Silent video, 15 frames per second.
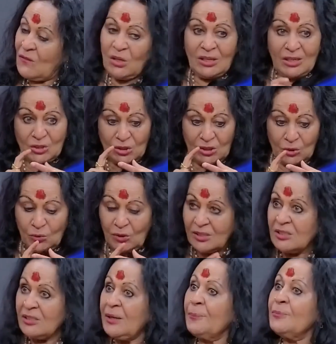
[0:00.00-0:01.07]
Yet she had to
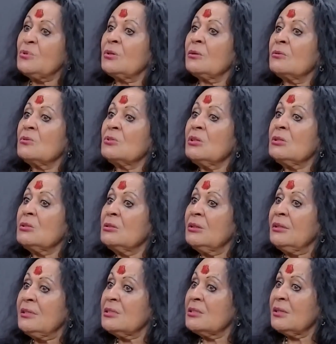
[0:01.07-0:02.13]
accept certain
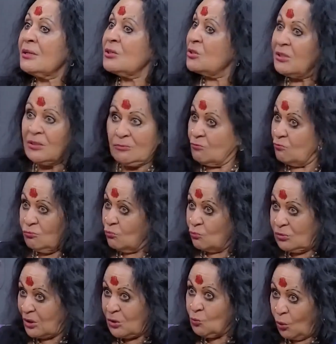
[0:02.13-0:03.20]
things that she
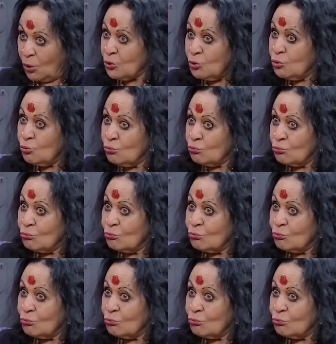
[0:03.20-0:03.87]
didn't want to.